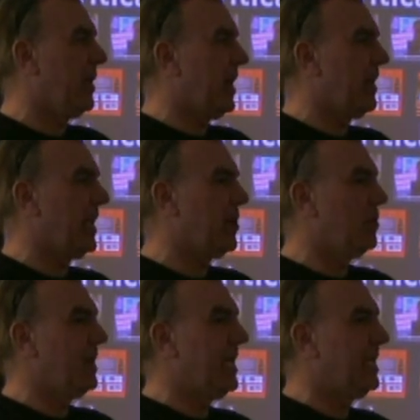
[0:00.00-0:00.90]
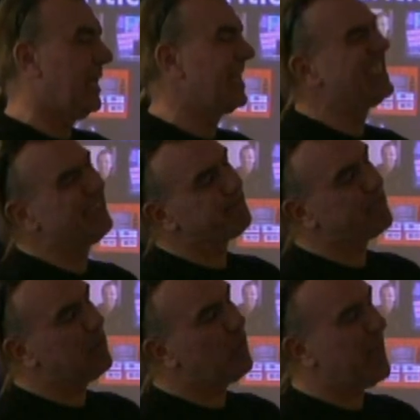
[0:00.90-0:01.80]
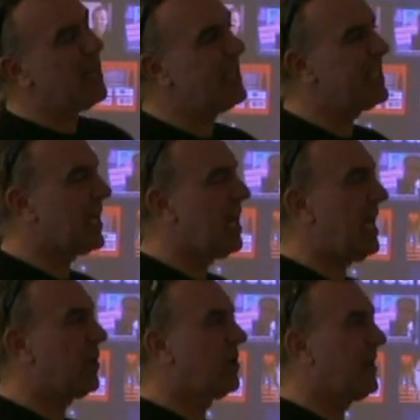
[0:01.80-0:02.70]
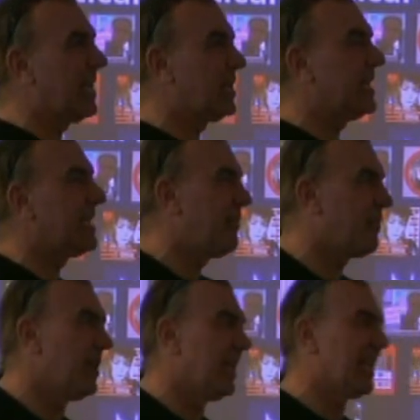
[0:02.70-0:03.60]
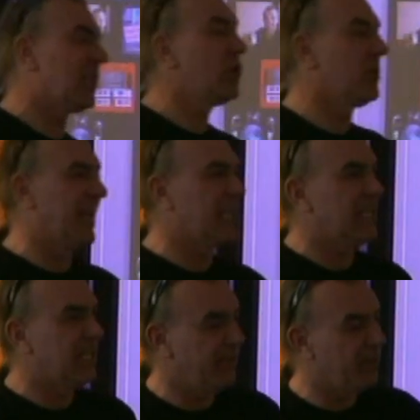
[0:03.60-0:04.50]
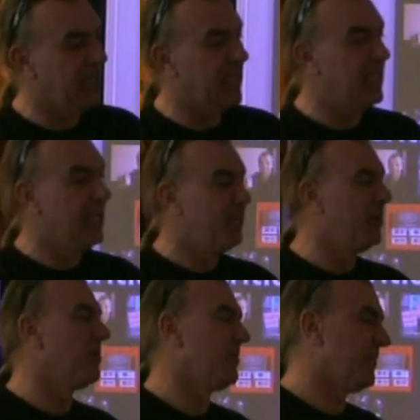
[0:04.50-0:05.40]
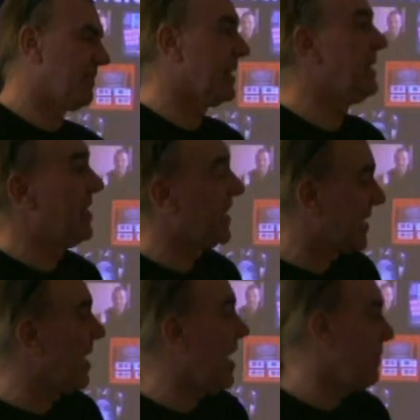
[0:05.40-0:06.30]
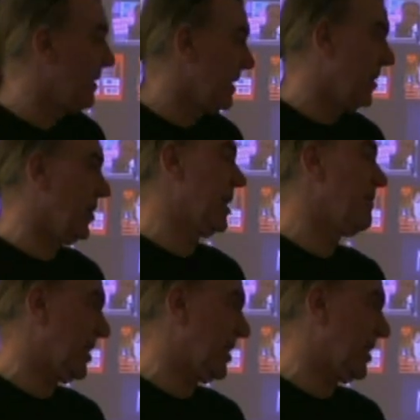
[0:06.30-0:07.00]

and they come in. And with hindsight, I could have handled it differently, and I should have handled it differently. But at the time, you can